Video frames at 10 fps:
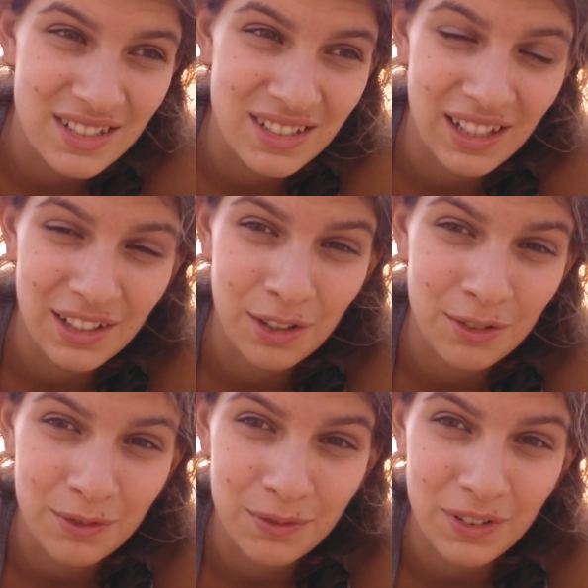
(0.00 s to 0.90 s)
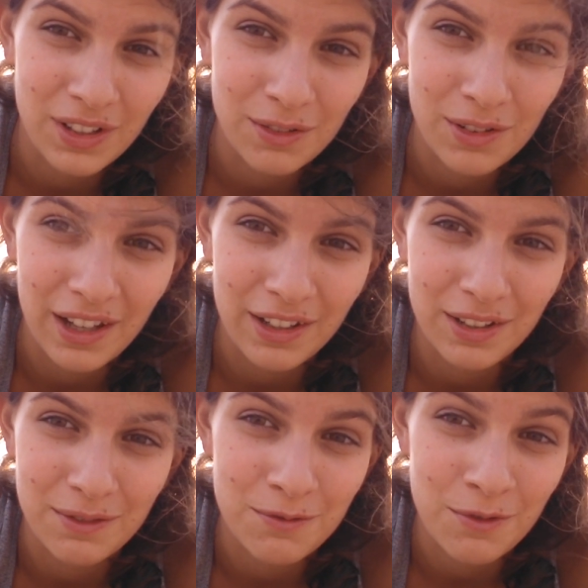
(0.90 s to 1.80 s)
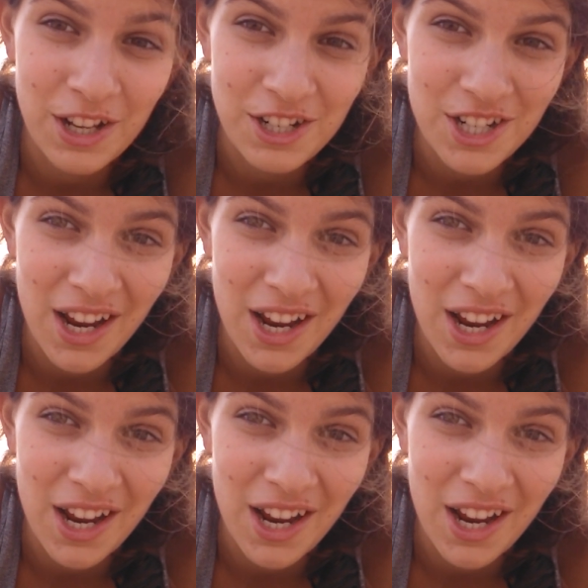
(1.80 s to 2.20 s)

and I don't feel like I'm French